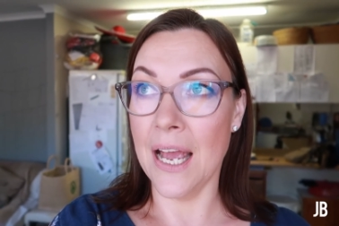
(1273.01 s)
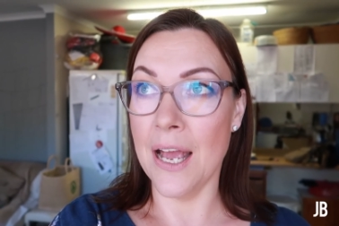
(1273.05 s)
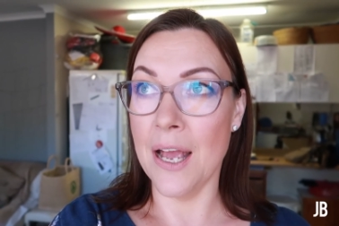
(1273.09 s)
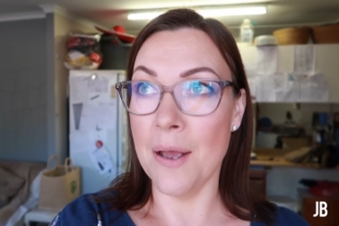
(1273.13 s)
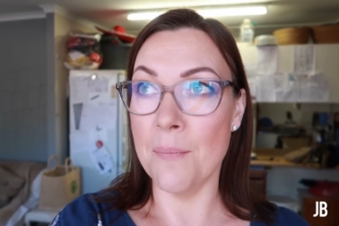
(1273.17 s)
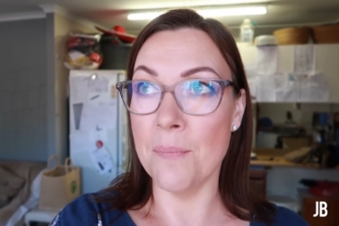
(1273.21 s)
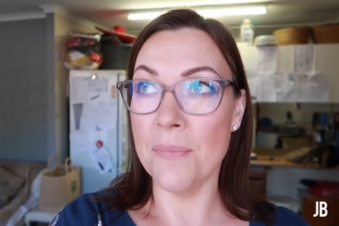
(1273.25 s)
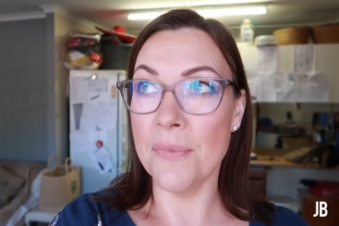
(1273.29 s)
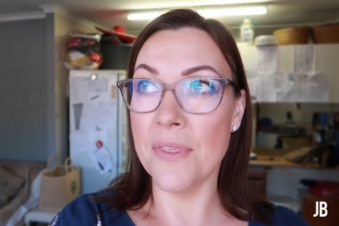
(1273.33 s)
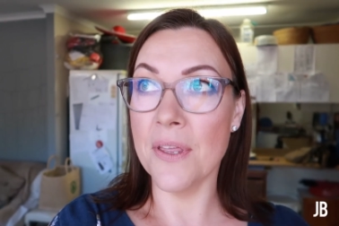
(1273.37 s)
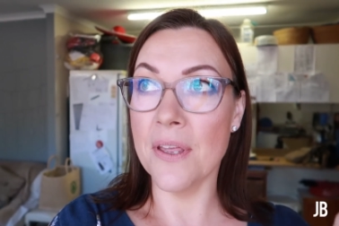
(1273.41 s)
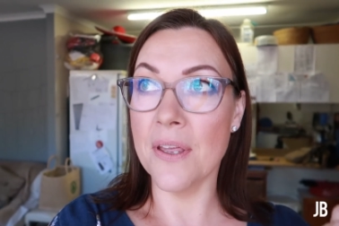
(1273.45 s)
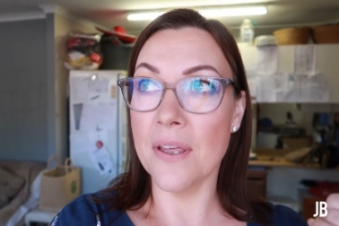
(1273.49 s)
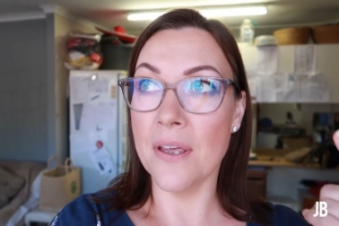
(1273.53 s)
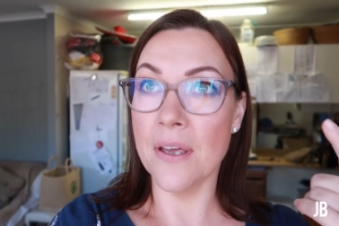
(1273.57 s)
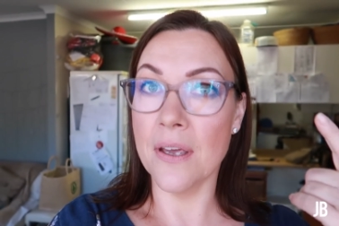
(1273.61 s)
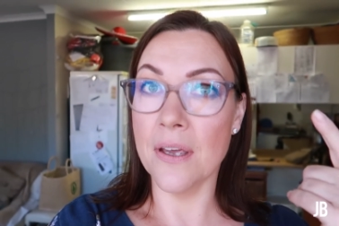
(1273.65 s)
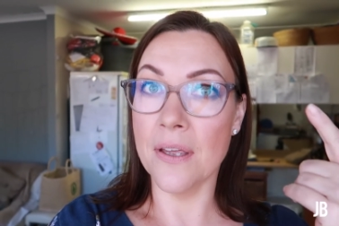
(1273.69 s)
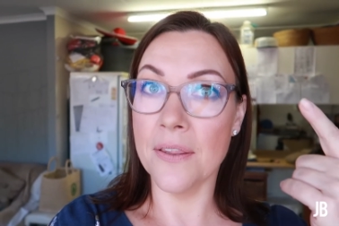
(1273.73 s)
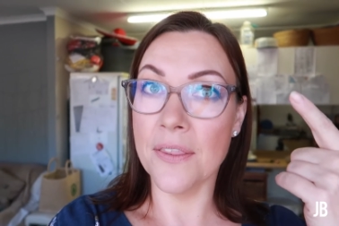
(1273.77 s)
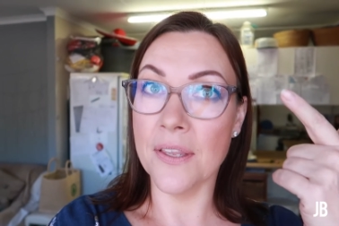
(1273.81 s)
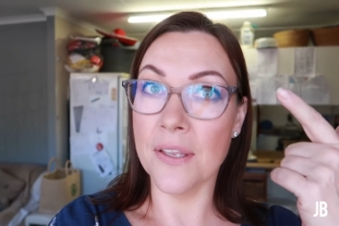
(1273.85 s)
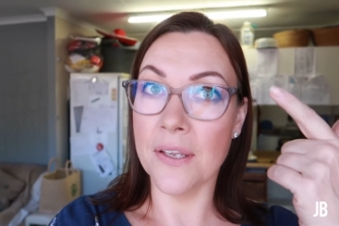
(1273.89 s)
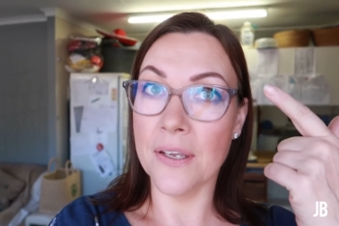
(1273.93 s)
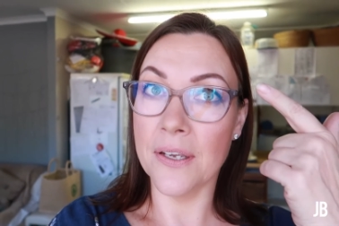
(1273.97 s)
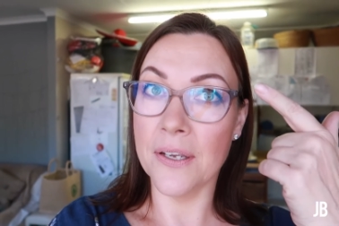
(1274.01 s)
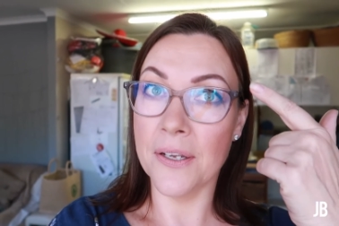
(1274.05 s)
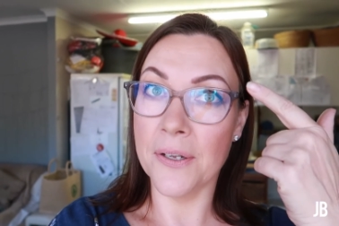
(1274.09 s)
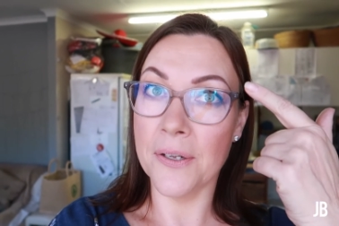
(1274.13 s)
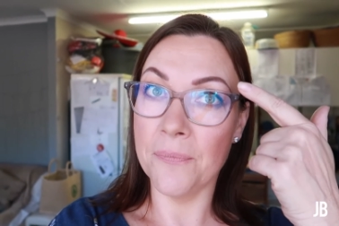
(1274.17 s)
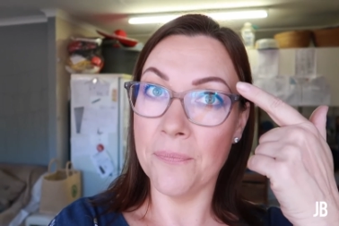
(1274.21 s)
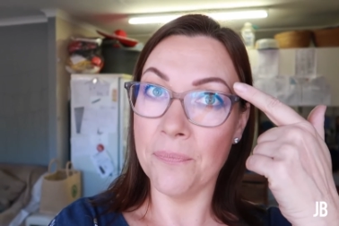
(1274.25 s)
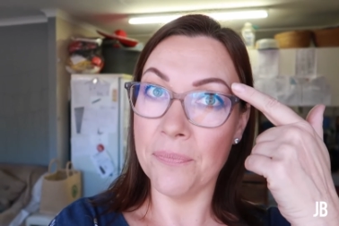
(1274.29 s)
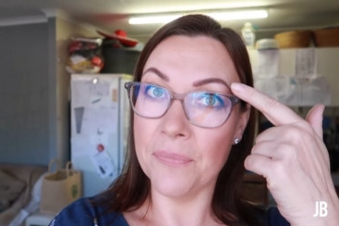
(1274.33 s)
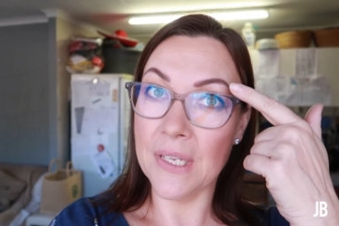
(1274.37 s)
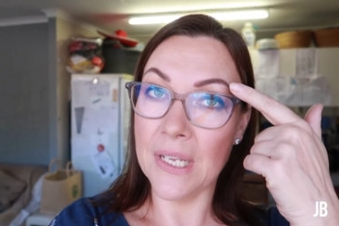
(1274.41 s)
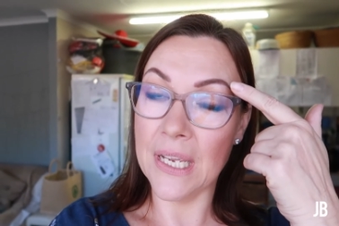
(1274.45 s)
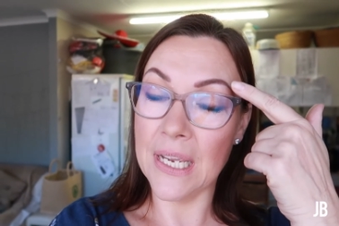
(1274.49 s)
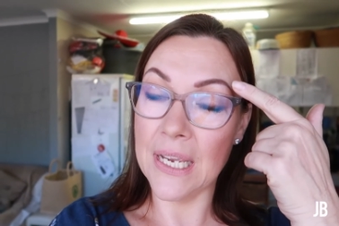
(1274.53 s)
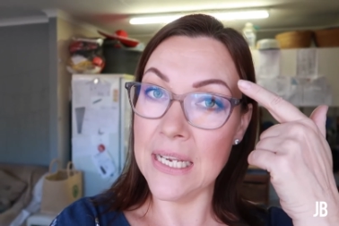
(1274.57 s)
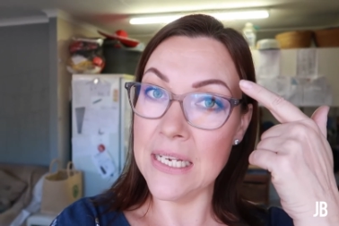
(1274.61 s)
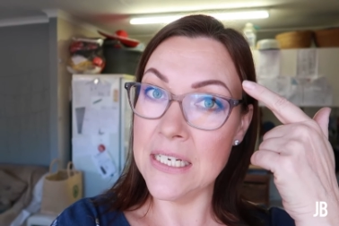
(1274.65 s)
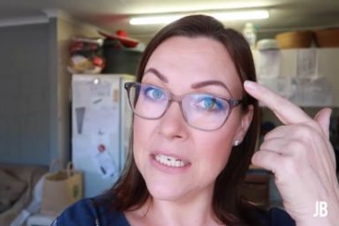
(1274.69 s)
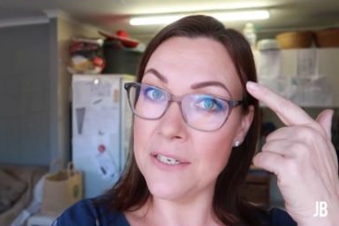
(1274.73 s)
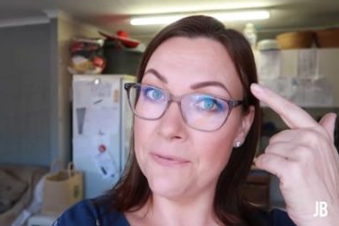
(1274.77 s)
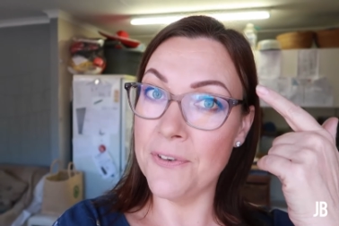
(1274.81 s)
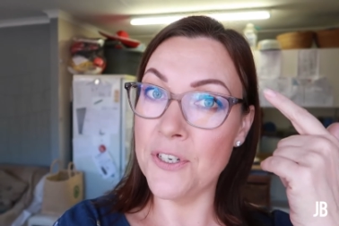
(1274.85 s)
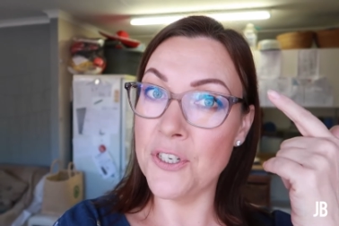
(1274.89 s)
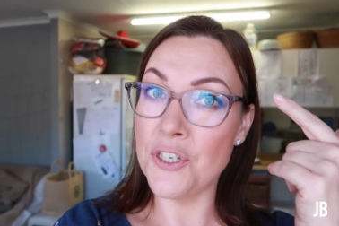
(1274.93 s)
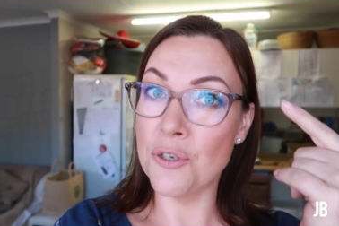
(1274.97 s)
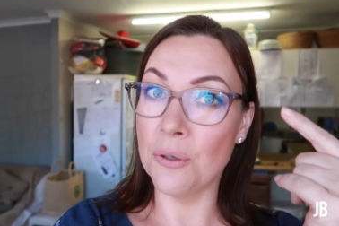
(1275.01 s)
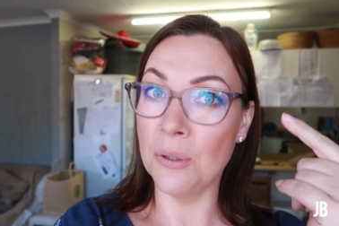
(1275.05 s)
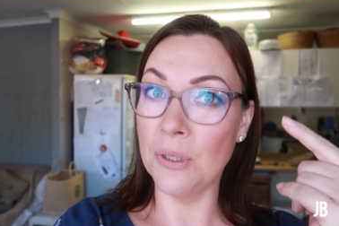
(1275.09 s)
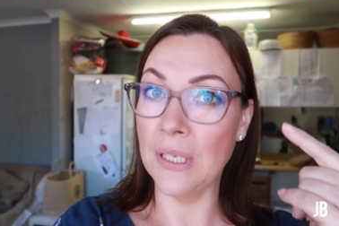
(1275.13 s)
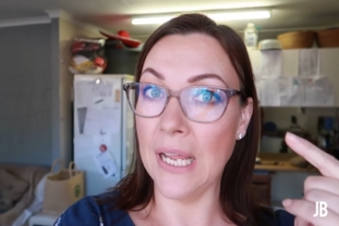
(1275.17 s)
um, the, the individual